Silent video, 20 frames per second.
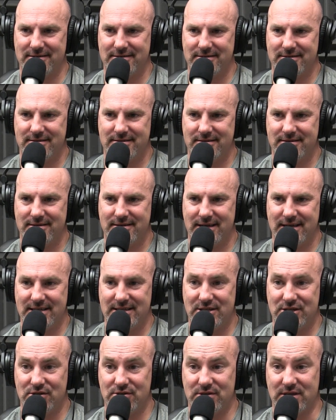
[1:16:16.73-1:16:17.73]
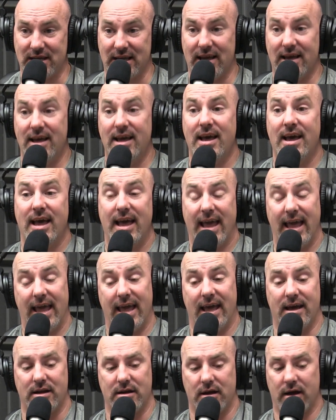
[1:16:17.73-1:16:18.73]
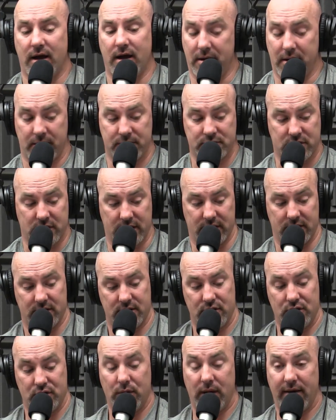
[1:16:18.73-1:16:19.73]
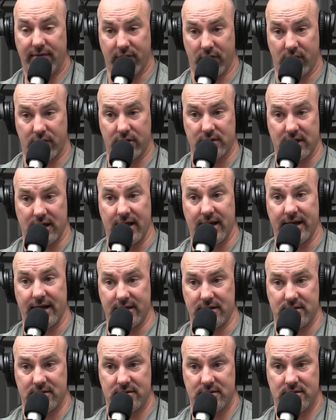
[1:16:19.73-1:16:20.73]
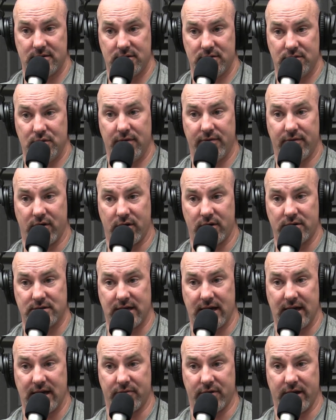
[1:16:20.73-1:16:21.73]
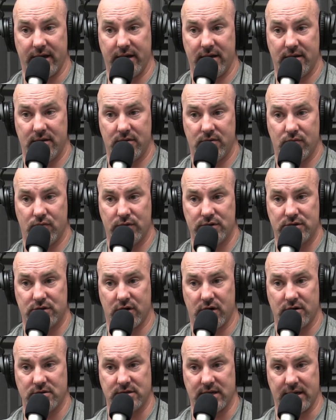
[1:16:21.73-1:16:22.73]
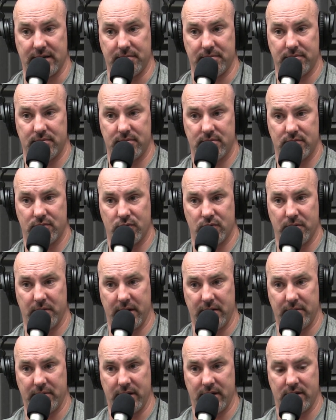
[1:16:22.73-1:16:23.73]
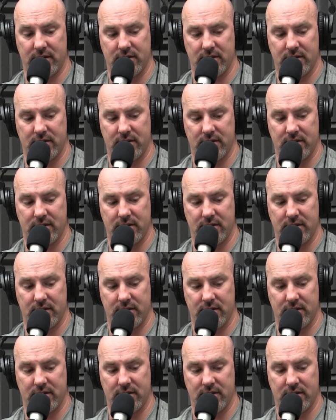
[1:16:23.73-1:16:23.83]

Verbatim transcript: Yeah. It's juicy. And uh, I'm sorry, you have a hard line. You have a hard time, right? I What's do. your hard time? It's eight thirty.